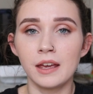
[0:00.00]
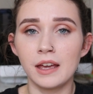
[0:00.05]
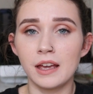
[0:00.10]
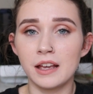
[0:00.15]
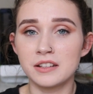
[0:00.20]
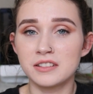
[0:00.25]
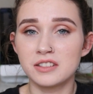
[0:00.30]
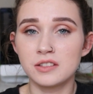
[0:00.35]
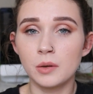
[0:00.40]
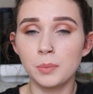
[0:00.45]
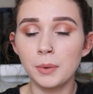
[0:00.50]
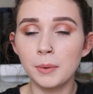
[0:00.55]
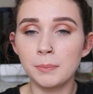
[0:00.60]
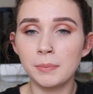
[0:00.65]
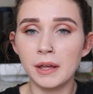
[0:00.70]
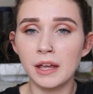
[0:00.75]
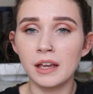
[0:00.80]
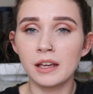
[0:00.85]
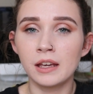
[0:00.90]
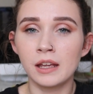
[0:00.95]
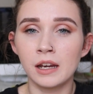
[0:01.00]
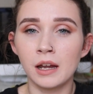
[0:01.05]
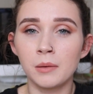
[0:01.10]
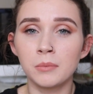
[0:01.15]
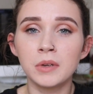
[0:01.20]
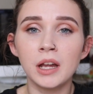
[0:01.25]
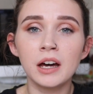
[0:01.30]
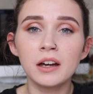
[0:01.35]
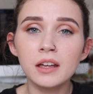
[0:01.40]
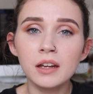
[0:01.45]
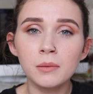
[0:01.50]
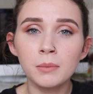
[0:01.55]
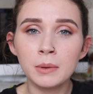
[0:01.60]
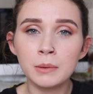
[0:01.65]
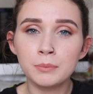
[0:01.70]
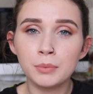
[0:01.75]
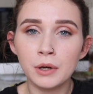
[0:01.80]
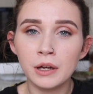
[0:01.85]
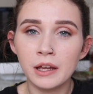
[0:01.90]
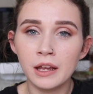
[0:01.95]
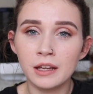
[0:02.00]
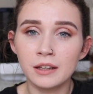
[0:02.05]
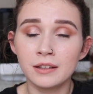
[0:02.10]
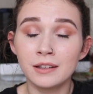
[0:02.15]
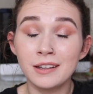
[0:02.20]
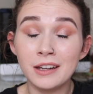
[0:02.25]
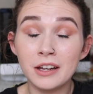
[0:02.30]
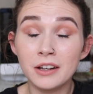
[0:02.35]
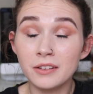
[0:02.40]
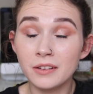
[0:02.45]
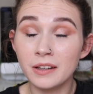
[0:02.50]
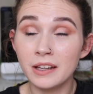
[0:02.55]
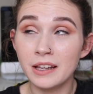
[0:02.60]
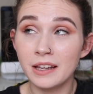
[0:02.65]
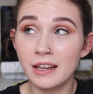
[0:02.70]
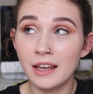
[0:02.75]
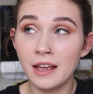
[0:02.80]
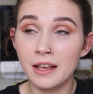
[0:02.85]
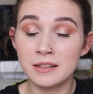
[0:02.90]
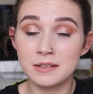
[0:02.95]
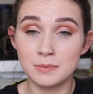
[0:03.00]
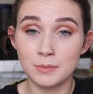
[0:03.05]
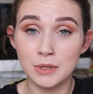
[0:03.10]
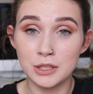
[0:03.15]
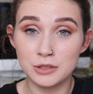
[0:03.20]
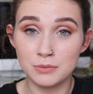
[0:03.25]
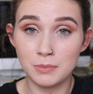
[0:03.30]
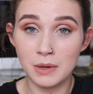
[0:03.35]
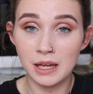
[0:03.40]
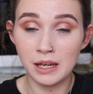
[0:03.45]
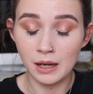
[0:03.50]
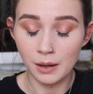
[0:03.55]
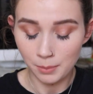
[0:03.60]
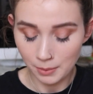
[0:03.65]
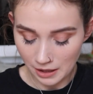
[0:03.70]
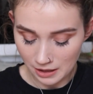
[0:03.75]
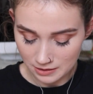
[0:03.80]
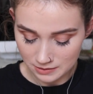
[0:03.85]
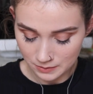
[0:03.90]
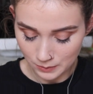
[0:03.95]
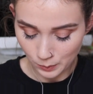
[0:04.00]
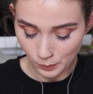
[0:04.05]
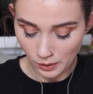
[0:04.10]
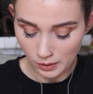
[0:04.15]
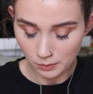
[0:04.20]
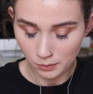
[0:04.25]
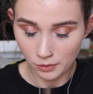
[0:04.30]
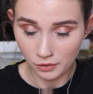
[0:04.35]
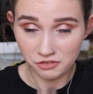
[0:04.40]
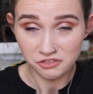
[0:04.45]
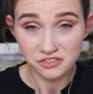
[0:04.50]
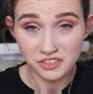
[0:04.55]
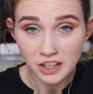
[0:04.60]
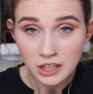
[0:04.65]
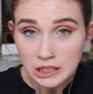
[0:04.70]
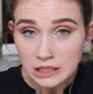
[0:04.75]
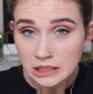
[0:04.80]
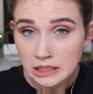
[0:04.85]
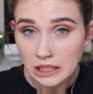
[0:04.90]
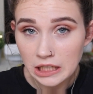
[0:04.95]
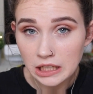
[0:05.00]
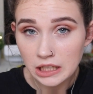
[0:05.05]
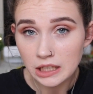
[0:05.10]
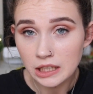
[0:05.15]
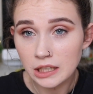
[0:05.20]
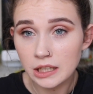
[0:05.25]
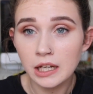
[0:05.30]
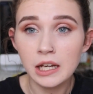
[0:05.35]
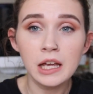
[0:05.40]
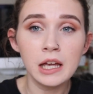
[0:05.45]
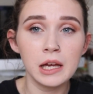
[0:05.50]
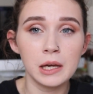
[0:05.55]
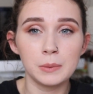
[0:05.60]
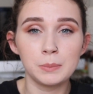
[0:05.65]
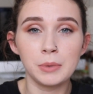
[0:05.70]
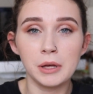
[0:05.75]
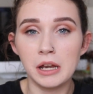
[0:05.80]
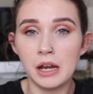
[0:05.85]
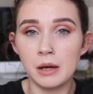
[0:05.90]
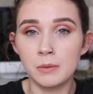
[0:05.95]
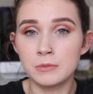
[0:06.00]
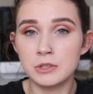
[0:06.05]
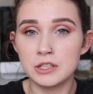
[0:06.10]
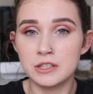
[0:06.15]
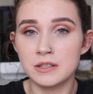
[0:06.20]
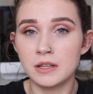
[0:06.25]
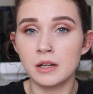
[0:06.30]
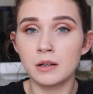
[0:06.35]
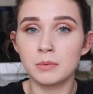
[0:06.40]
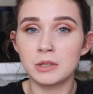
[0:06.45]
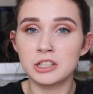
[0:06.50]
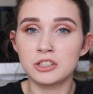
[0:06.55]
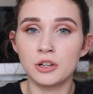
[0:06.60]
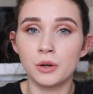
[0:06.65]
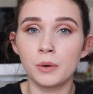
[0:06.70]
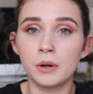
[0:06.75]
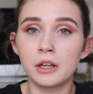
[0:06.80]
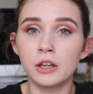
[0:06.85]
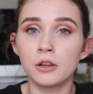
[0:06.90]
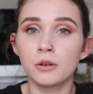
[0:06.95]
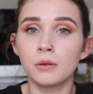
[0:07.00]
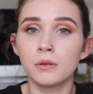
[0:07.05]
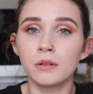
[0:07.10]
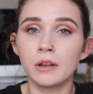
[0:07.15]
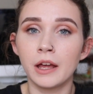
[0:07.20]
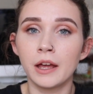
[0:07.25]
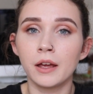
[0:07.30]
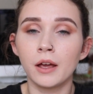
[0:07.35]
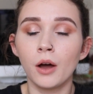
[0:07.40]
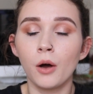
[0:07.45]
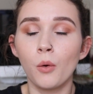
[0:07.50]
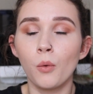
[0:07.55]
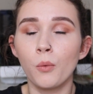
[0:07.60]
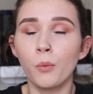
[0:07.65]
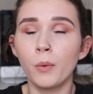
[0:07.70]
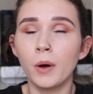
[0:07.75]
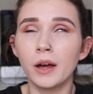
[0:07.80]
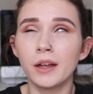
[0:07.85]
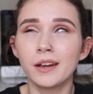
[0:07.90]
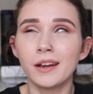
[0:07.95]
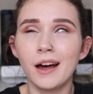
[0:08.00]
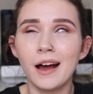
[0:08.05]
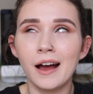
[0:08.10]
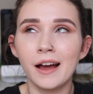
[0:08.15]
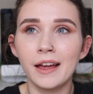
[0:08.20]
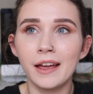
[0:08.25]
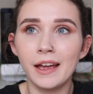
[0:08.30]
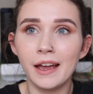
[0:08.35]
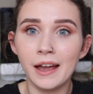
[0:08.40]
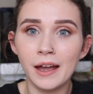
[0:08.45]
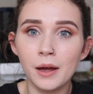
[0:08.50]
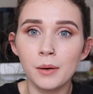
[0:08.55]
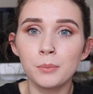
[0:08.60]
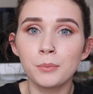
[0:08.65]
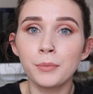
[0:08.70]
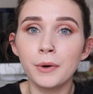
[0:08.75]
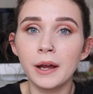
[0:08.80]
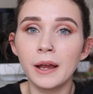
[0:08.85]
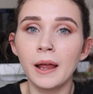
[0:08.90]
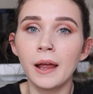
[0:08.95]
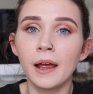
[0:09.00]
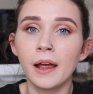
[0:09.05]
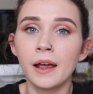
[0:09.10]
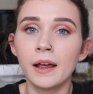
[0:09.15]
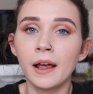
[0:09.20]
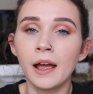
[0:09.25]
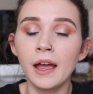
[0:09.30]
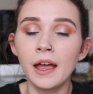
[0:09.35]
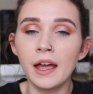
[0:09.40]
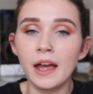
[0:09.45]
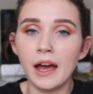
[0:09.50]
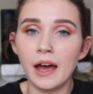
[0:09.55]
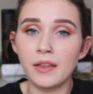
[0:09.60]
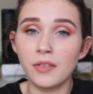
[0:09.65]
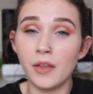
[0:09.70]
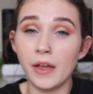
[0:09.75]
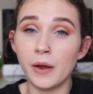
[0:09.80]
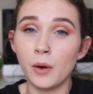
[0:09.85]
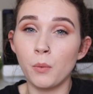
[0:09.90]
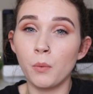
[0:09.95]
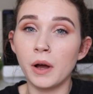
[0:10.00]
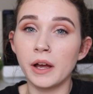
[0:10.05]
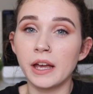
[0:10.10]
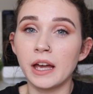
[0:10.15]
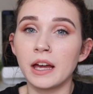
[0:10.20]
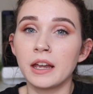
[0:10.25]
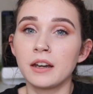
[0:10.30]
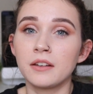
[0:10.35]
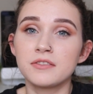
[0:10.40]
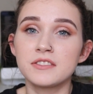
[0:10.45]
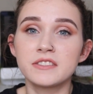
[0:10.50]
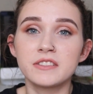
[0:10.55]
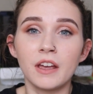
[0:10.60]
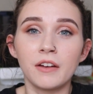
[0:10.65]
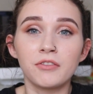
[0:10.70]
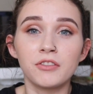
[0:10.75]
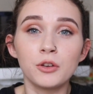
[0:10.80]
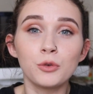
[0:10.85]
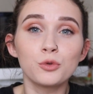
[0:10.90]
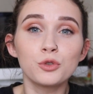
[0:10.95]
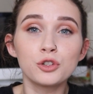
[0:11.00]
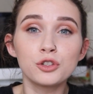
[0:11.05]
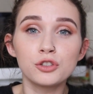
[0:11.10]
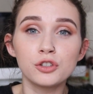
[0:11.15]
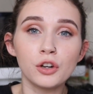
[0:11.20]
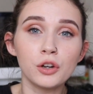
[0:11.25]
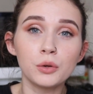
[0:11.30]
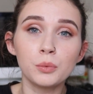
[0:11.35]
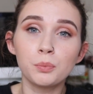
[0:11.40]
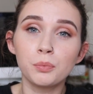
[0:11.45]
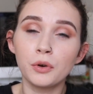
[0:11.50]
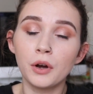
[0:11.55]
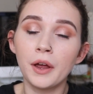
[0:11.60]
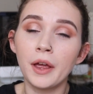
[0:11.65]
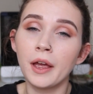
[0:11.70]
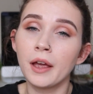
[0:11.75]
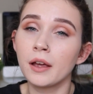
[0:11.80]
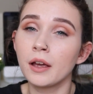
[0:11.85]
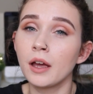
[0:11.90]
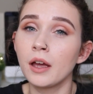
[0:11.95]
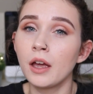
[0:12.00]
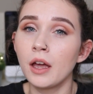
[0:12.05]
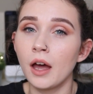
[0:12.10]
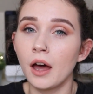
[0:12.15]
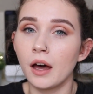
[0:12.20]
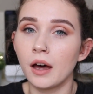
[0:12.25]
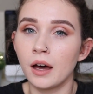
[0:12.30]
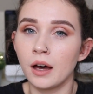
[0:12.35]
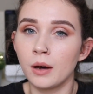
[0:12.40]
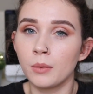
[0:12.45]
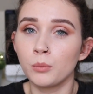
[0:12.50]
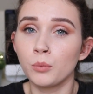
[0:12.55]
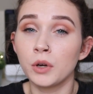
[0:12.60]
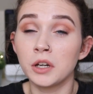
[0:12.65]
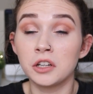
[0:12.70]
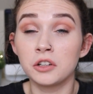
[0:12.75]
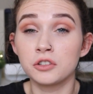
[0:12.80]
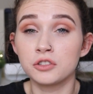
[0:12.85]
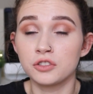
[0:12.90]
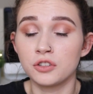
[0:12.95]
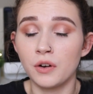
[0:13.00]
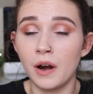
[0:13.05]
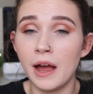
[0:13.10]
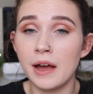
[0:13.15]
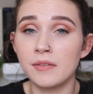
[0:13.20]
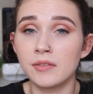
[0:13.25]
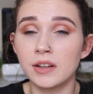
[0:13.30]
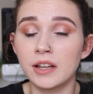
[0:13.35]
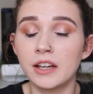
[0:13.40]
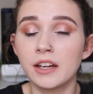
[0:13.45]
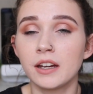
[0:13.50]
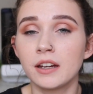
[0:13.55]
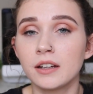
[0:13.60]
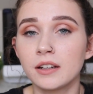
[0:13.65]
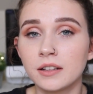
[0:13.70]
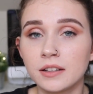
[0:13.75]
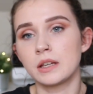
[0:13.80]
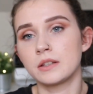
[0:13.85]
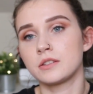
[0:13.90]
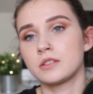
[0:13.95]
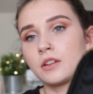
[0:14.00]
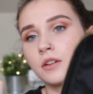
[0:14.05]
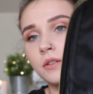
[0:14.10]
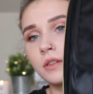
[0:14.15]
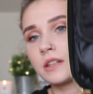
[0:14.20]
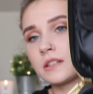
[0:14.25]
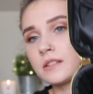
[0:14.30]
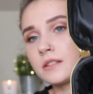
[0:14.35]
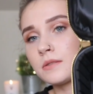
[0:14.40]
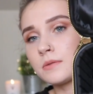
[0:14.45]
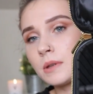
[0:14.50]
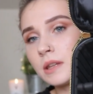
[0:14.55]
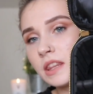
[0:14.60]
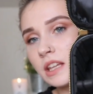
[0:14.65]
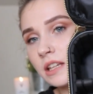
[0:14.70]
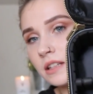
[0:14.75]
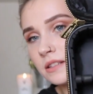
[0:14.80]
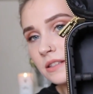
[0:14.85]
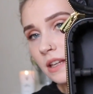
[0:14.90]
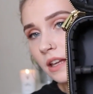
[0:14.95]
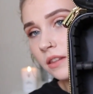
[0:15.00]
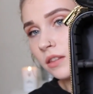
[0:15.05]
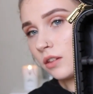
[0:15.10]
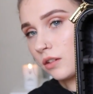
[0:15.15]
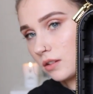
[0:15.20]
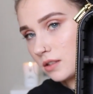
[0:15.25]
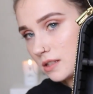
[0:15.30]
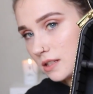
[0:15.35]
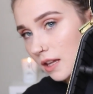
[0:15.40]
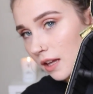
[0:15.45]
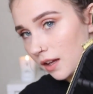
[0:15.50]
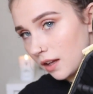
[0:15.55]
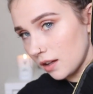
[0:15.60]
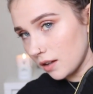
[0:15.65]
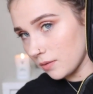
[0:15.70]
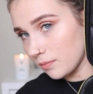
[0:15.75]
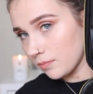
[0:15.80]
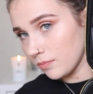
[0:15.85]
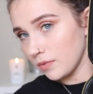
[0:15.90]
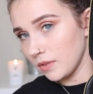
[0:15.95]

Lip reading: It's super big and I'm not going to be bringing nearly as much makeup as what will fit in here, but I'm just going to be showing you like what I am bringing and like what kind of stuff you should bring when you're traveling. So this is what the inside looks like.